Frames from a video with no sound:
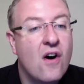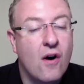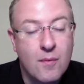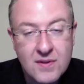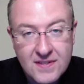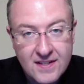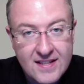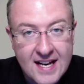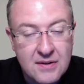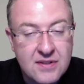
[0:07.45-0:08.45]
almost a
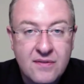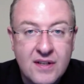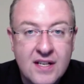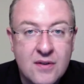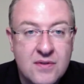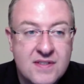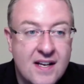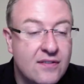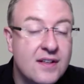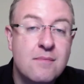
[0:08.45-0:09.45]
thousand videos,
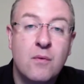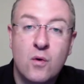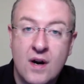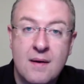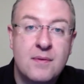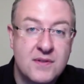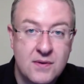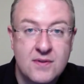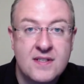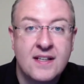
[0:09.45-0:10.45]
definitely more
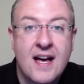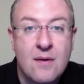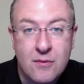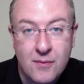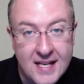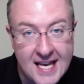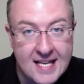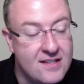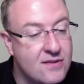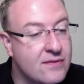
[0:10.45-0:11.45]
episodes than that when we
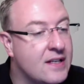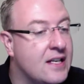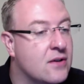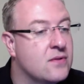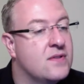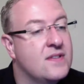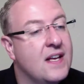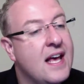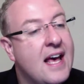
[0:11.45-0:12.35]
can't do videos.